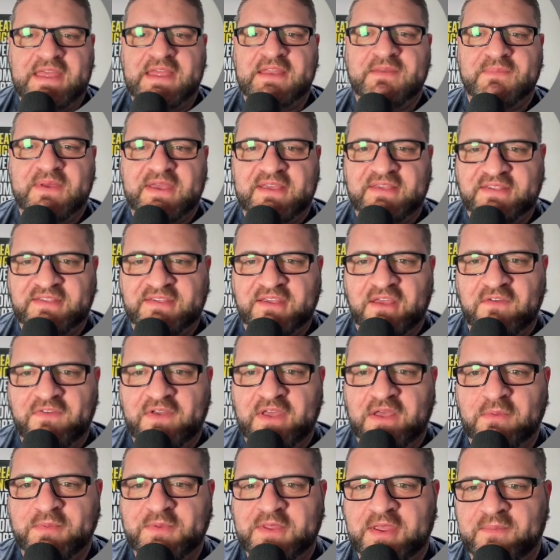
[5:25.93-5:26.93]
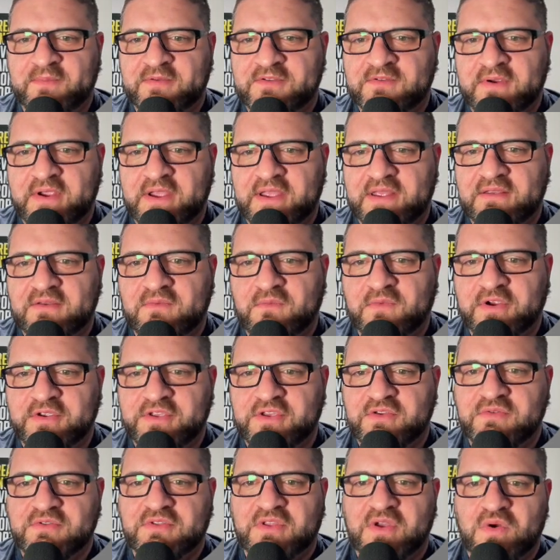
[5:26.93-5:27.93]
best self-help tips, right? Where
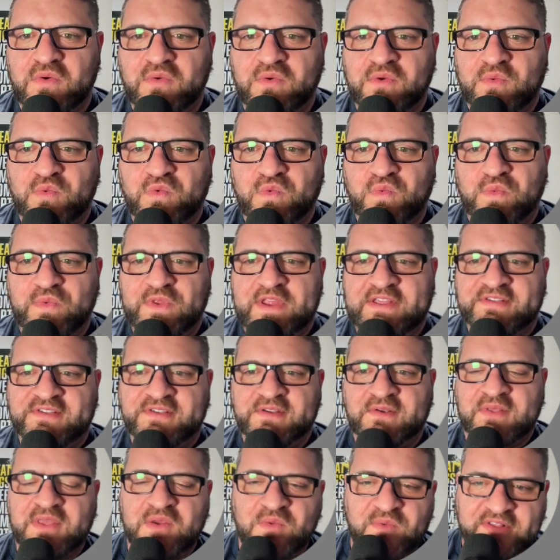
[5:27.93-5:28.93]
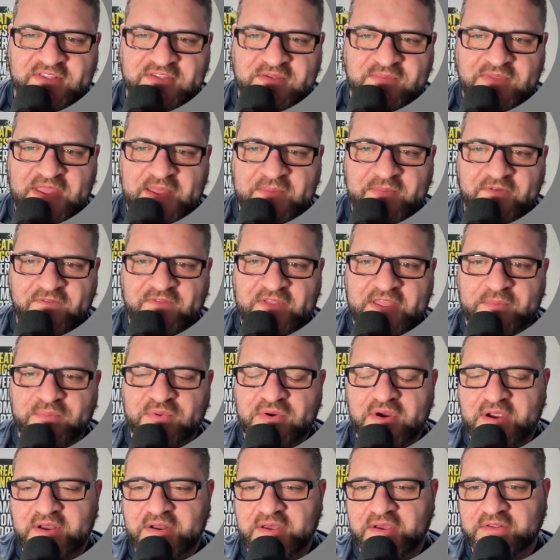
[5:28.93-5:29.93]
you don't necessarily want some type of like
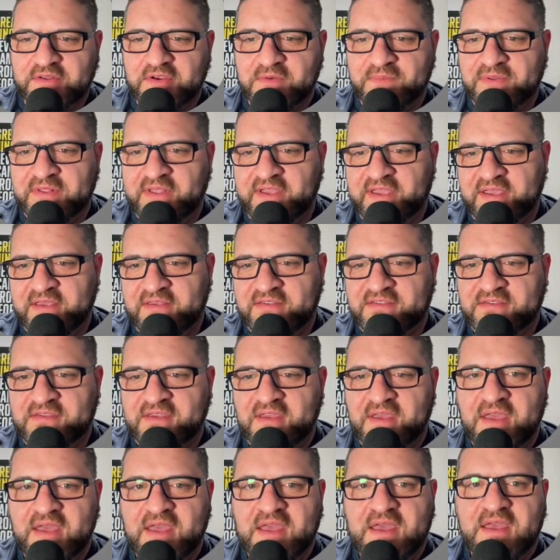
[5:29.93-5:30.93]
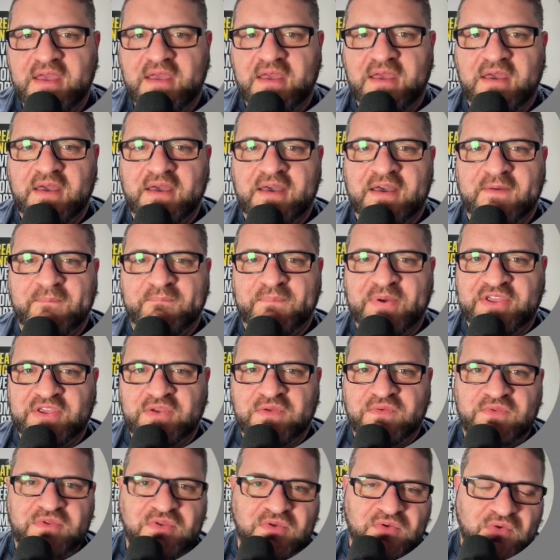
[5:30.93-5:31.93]
product or place, but
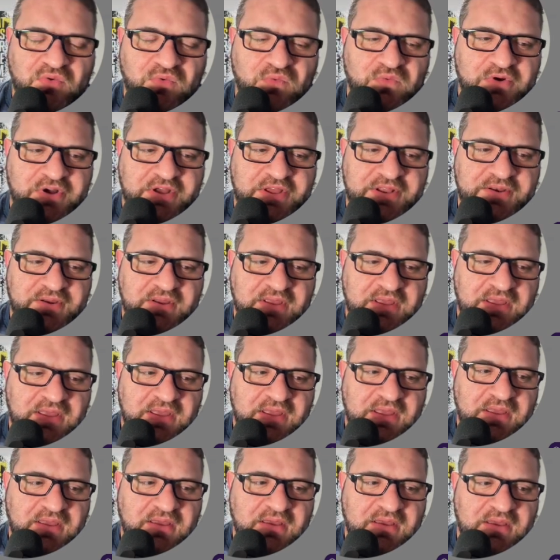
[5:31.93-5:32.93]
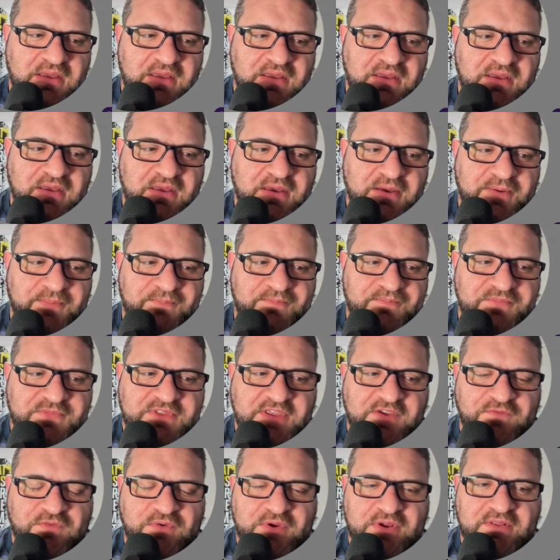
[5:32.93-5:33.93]
you do want
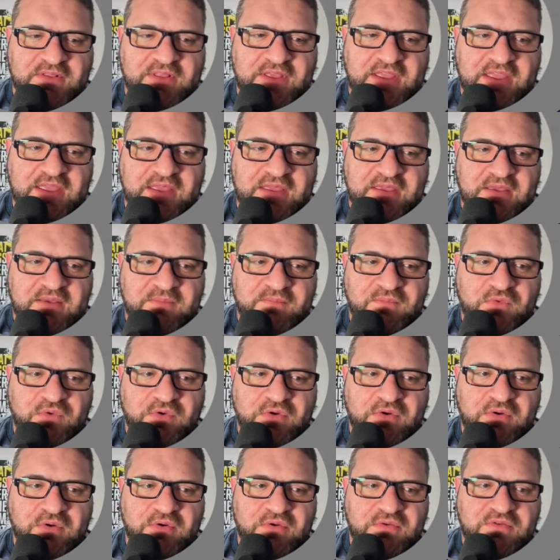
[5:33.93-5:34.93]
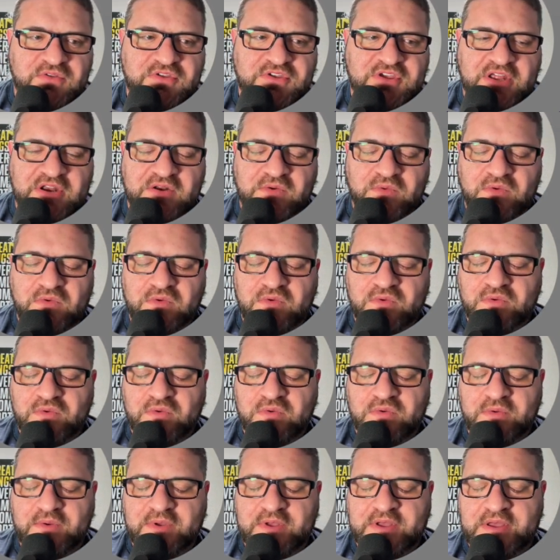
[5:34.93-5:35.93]
different, like more
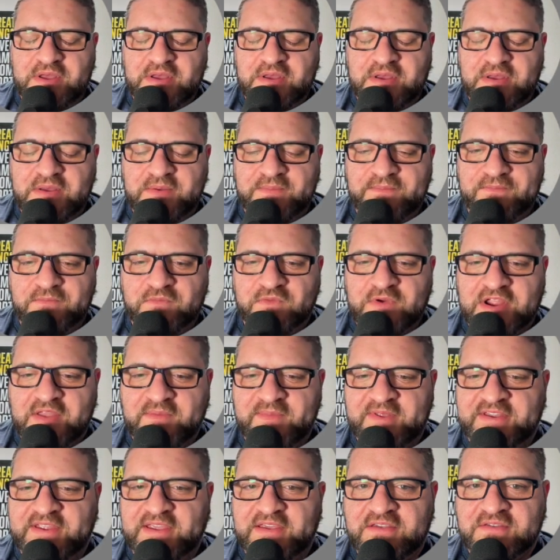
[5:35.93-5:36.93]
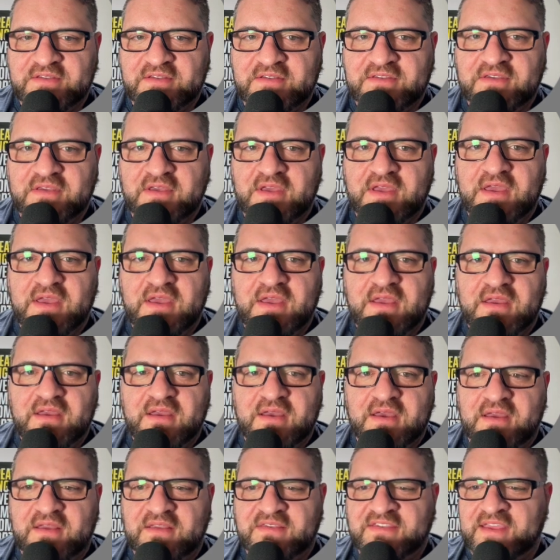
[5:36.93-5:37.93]
general recommendations.
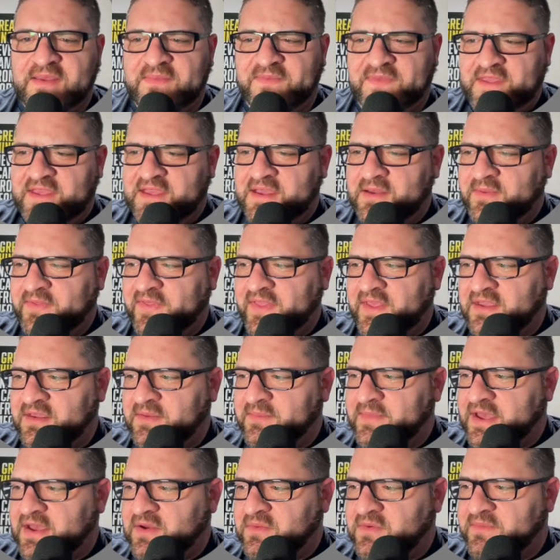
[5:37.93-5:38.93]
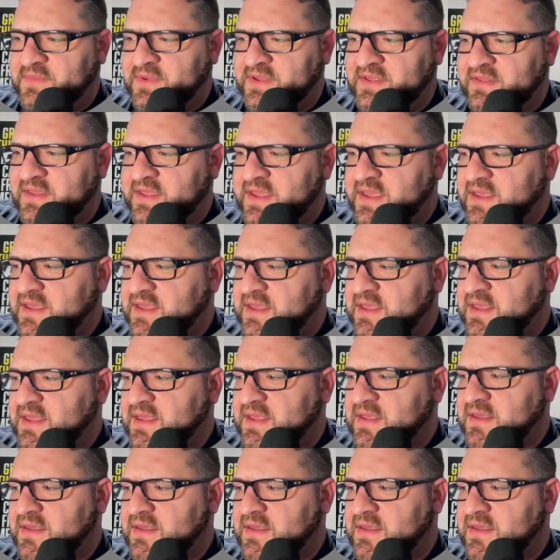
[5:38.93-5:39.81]
Same thing I would think about would be like